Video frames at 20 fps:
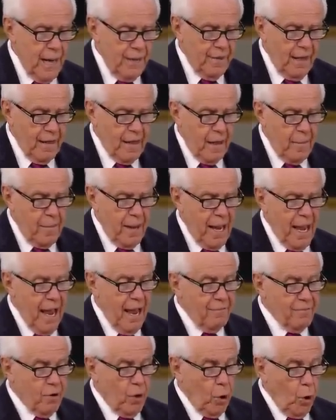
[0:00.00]
that they may
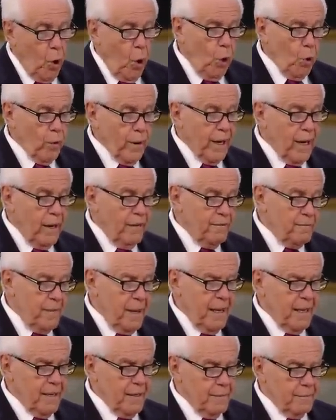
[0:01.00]
have glory of
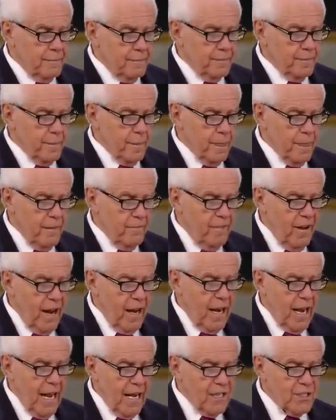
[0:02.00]
men.
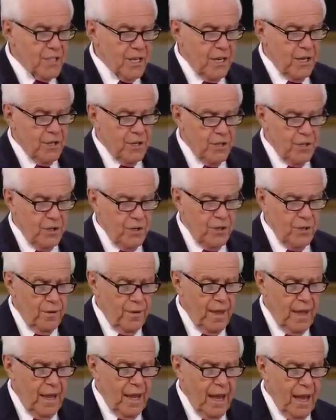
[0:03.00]
Verily I say unto you,
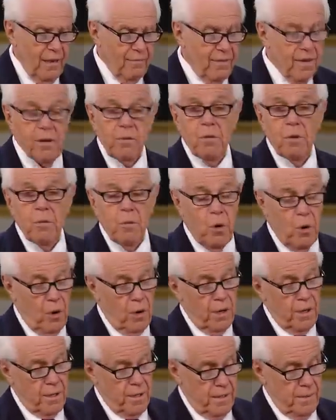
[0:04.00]
they have their
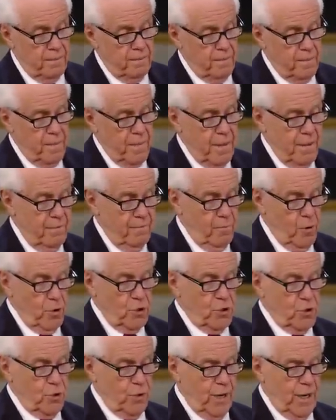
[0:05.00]
reward.
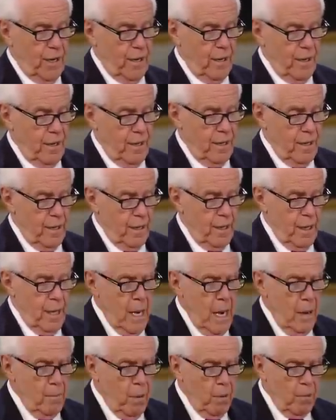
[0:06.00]
Verse 3
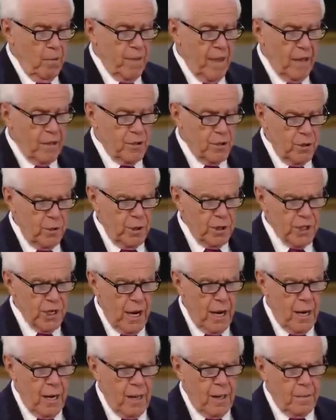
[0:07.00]
but when thou doest
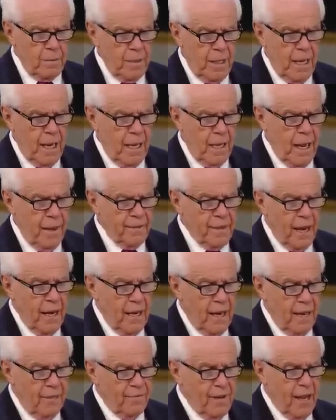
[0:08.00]
alm, let not thy
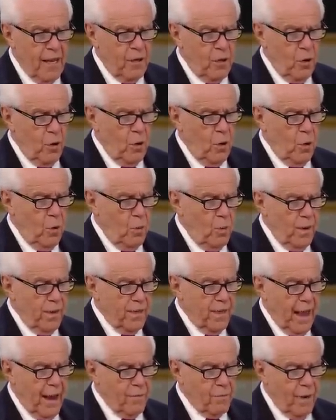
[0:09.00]
left hand know what
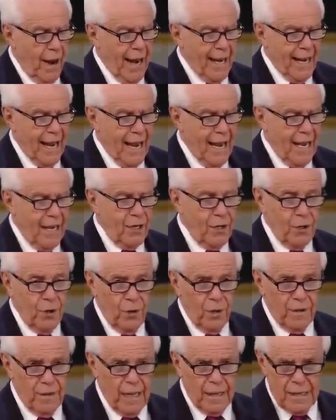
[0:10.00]
thy right hand
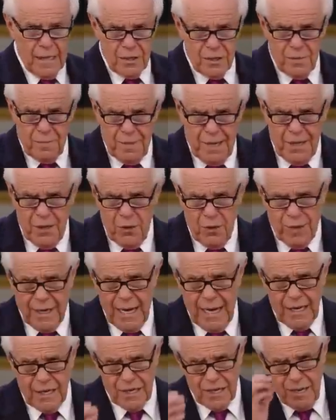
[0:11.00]
doeth. That doesn't mean you
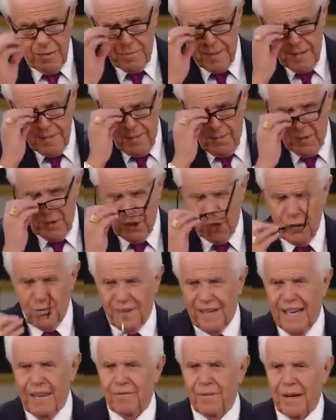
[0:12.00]
can't tell people what
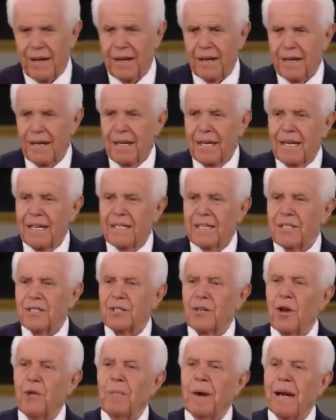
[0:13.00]
you've given. This
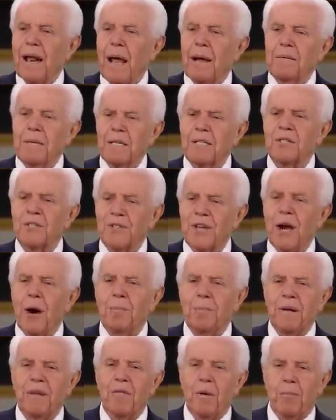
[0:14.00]
is talking about alm. Uh, this is
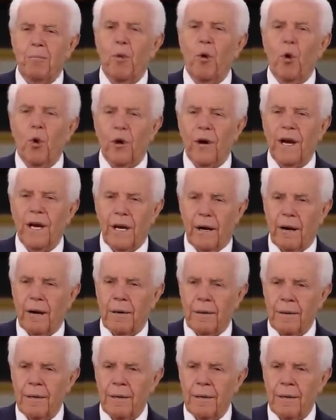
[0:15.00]
helping the poor here.